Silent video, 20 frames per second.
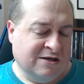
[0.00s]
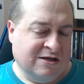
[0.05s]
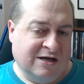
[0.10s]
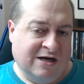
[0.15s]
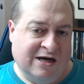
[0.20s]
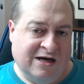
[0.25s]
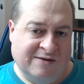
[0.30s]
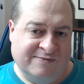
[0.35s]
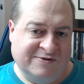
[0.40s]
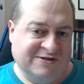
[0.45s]

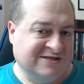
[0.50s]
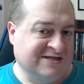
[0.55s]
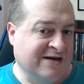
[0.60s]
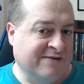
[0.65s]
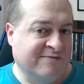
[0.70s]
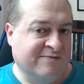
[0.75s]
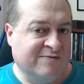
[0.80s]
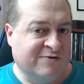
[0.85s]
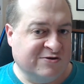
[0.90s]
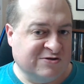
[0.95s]

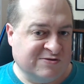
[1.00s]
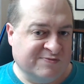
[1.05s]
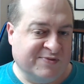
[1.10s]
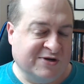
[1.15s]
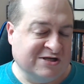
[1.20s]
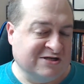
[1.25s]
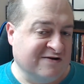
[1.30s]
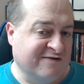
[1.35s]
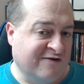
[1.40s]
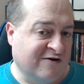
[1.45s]
There's a
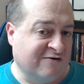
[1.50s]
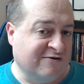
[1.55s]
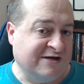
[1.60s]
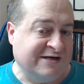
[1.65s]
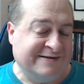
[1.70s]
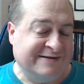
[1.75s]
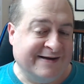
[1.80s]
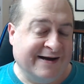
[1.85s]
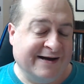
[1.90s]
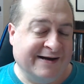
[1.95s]
bunch I've already
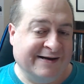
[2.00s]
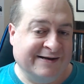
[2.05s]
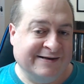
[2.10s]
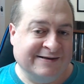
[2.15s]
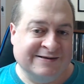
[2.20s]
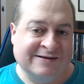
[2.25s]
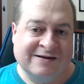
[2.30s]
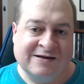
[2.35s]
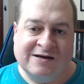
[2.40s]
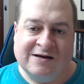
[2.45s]

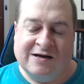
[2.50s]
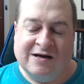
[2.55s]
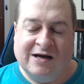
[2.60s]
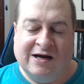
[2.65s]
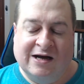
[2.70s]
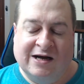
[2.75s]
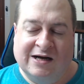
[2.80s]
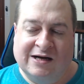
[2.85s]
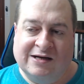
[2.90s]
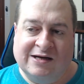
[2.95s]
done.
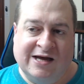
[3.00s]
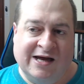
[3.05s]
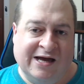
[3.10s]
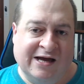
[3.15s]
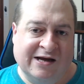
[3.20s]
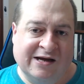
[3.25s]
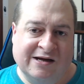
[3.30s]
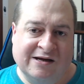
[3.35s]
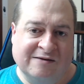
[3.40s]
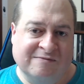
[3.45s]

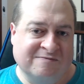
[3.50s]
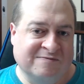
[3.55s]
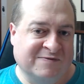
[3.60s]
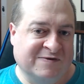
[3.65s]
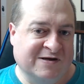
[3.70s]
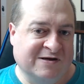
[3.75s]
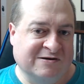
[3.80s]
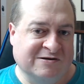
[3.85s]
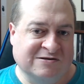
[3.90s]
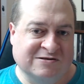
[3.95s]
And
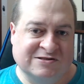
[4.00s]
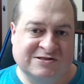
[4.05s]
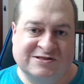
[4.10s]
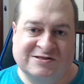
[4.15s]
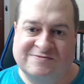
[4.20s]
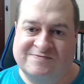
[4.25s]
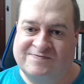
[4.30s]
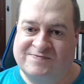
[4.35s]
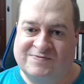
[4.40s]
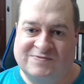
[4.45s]

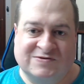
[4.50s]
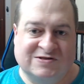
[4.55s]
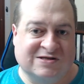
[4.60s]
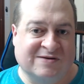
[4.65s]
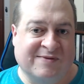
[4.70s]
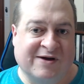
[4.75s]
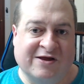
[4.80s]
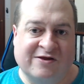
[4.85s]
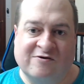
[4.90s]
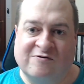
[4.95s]
there's
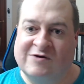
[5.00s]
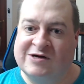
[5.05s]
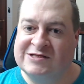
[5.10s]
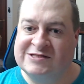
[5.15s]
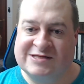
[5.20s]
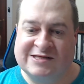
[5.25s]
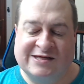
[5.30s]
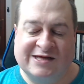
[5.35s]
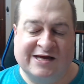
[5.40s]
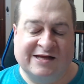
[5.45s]
some other
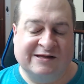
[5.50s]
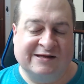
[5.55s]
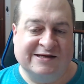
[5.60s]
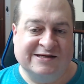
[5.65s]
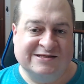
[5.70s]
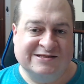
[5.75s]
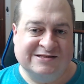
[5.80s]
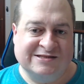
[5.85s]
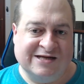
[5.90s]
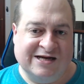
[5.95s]
ones in that
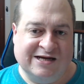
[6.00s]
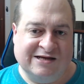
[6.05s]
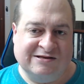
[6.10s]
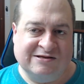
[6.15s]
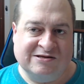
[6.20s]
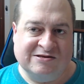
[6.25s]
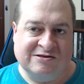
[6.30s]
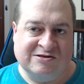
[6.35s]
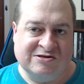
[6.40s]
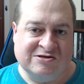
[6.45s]
list.
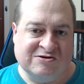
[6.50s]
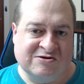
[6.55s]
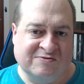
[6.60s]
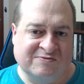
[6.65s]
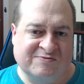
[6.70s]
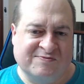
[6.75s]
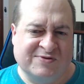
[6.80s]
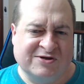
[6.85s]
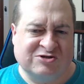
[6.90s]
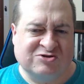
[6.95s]

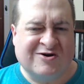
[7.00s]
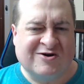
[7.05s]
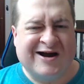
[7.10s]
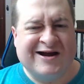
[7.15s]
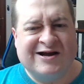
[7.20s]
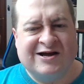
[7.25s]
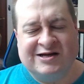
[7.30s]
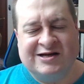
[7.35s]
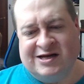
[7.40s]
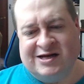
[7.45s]
But try
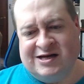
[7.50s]
to